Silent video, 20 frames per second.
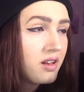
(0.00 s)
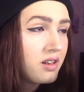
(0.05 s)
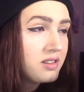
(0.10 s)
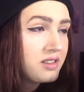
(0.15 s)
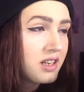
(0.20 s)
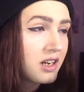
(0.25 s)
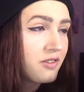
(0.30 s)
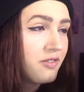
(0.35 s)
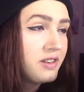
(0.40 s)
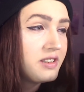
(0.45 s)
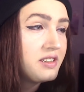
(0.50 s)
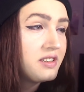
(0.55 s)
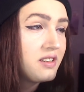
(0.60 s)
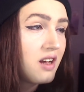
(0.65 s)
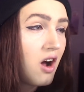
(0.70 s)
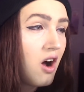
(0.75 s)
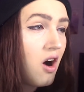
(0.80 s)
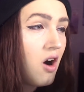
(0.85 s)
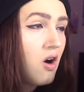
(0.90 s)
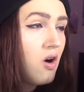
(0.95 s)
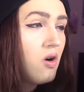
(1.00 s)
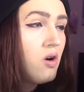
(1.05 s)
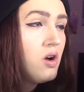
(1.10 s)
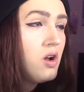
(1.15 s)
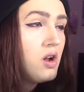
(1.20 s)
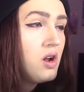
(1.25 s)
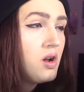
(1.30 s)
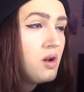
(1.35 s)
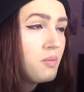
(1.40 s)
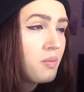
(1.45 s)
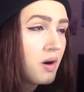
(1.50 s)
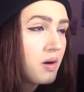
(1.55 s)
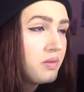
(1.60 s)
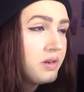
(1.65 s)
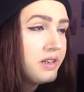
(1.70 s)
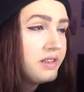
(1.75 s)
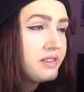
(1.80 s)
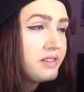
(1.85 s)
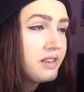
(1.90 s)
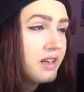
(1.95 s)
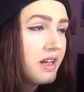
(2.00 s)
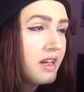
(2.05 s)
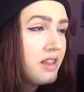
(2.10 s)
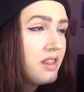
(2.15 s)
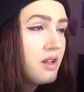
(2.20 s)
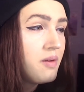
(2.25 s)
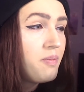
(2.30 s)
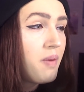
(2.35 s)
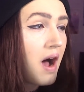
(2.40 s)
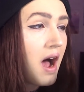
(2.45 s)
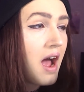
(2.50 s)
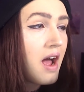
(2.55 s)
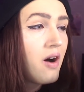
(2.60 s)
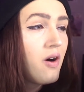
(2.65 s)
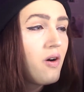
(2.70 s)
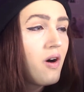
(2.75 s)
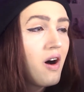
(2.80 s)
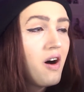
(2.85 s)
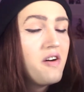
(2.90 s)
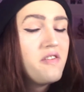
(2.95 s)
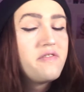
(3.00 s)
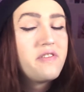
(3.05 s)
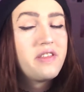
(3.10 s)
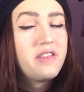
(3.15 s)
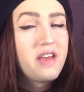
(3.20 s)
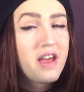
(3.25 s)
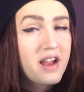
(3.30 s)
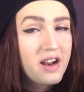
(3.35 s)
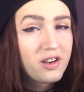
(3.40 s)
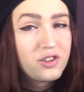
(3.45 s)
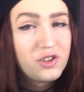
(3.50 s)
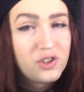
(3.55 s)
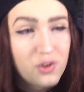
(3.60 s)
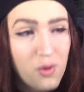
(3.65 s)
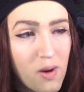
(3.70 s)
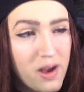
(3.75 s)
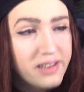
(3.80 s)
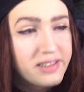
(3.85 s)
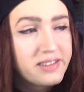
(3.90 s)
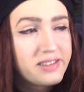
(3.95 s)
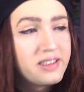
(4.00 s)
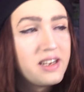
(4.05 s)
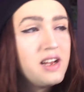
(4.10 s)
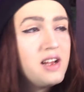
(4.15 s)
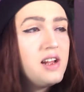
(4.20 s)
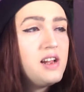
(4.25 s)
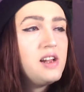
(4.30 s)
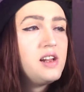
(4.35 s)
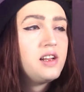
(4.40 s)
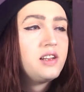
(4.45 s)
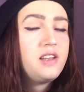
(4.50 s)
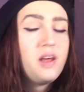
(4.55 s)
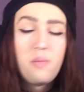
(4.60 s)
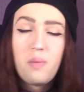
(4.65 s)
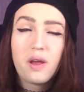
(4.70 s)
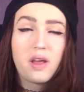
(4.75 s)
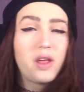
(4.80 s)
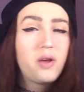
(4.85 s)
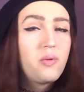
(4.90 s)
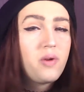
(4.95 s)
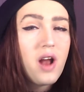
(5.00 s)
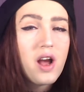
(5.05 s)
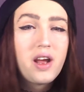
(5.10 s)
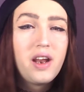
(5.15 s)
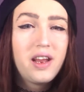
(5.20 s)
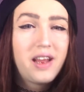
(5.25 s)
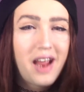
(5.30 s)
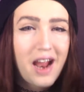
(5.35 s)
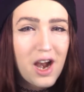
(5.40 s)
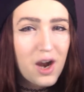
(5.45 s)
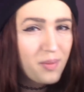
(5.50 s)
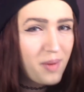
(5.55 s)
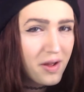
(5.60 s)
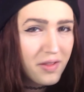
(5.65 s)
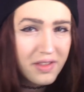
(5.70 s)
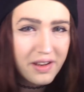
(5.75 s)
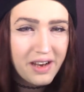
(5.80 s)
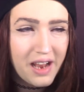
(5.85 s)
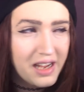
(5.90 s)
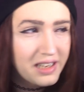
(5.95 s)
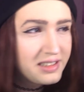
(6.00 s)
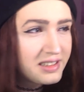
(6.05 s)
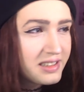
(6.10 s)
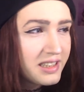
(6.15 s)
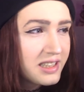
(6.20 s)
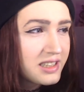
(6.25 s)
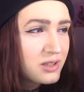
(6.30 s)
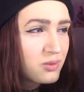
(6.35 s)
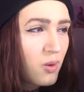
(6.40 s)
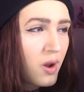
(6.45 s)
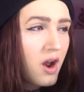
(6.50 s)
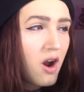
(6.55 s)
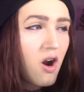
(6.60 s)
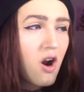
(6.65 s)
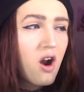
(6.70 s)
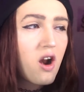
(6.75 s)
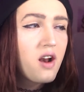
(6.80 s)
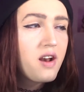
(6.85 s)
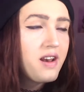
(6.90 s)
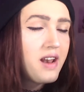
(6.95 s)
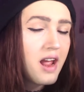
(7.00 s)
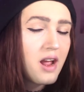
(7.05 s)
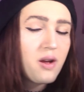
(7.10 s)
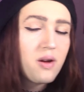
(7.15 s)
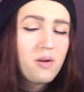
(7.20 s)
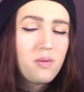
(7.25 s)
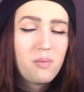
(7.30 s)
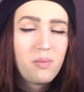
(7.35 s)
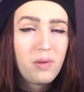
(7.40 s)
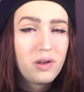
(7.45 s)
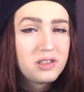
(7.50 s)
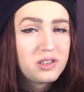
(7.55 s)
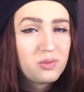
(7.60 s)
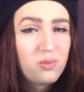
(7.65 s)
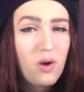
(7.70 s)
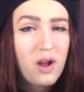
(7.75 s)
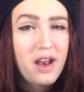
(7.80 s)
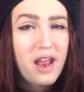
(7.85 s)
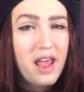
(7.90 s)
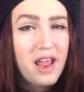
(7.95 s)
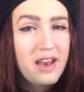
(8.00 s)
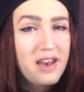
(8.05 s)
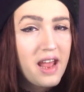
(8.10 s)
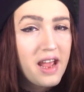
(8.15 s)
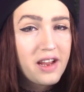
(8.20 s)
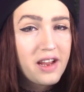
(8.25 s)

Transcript: sacrifices all permanents in the pile of their choice. Typically, we're not going to care about the neg 6. We are +1 and